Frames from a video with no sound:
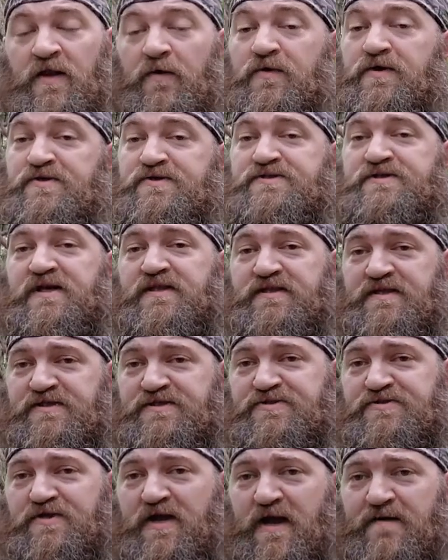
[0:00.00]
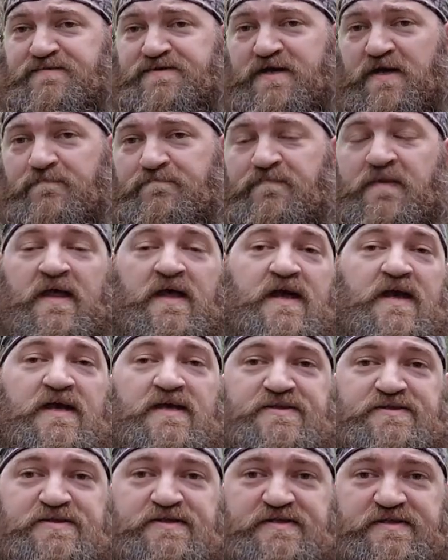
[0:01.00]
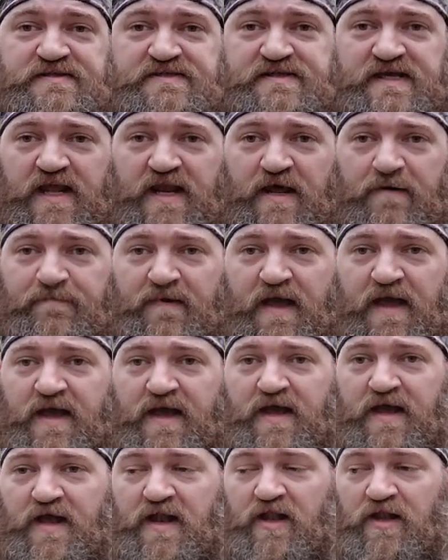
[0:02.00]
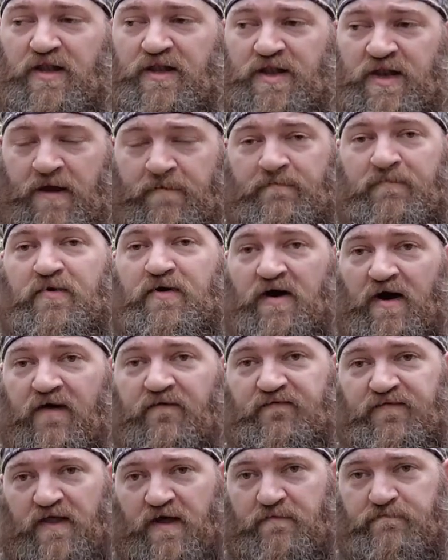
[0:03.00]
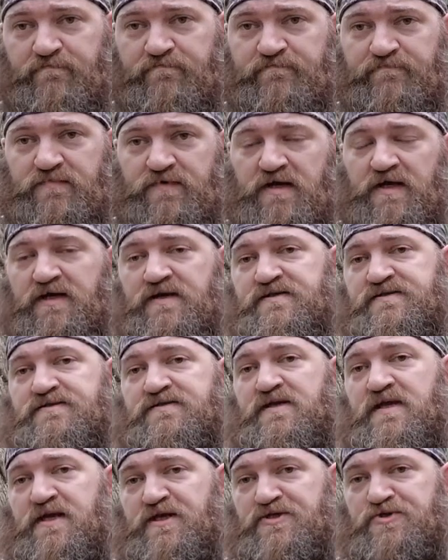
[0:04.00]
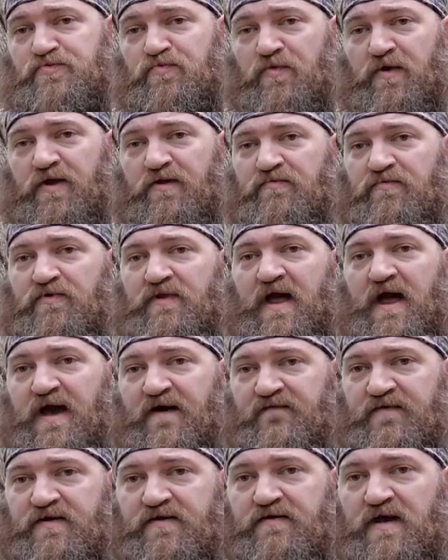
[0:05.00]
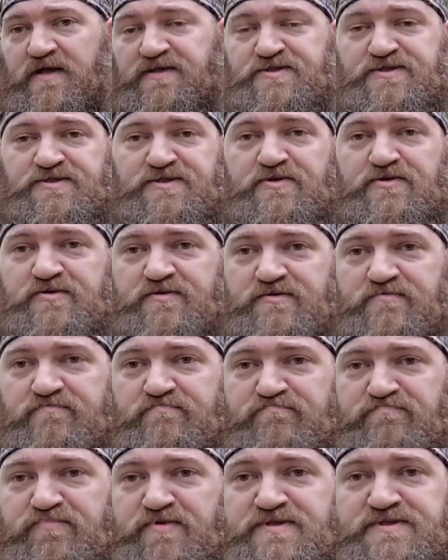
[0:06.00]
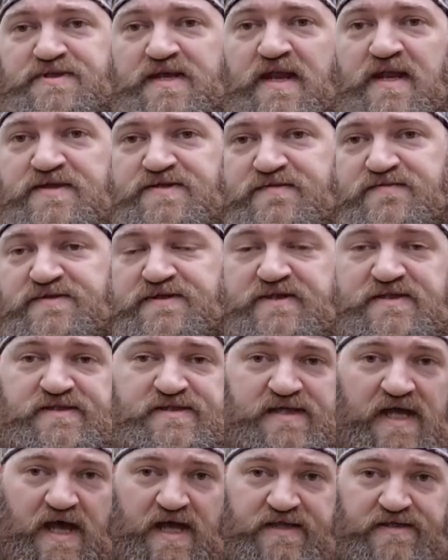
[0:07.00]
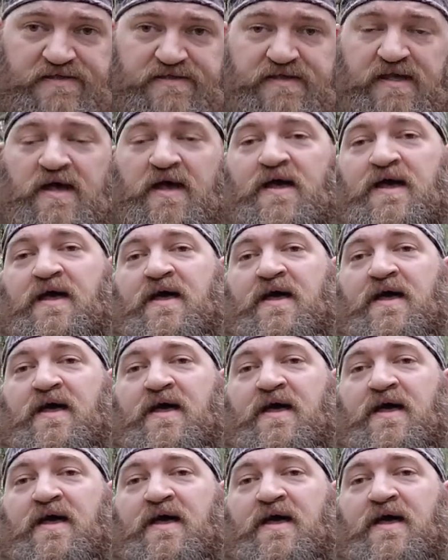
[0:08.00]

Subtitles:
Now when you're setting these traps up, it's good to set up a number of them because each one will have a certain percentage of success,